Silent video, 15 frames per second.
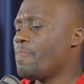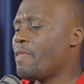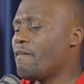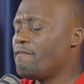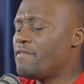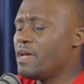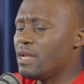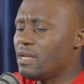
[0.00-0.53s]

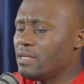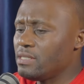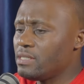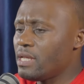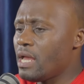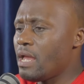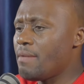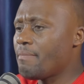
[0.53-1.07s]
the very
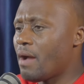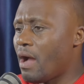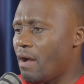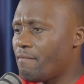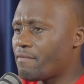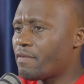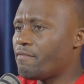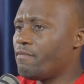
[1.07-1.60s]
same
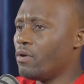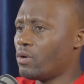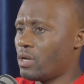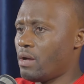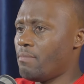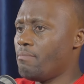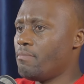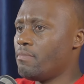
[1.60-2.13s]

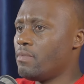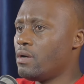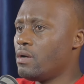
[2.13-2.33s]
AfriForum,